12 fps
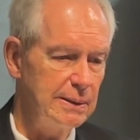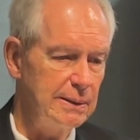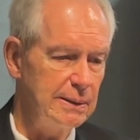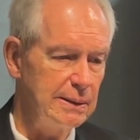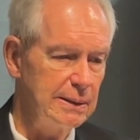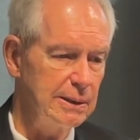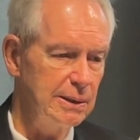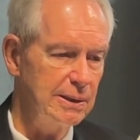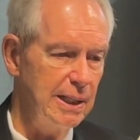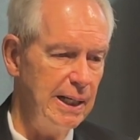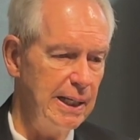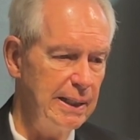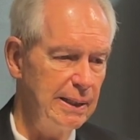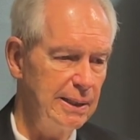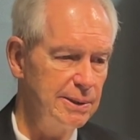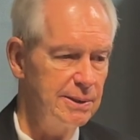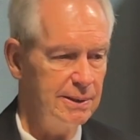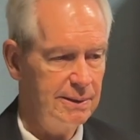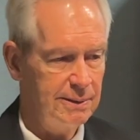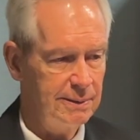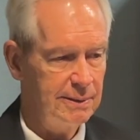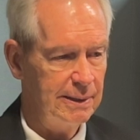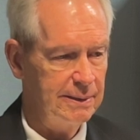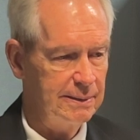a good guy and
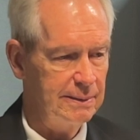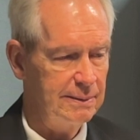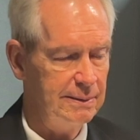listen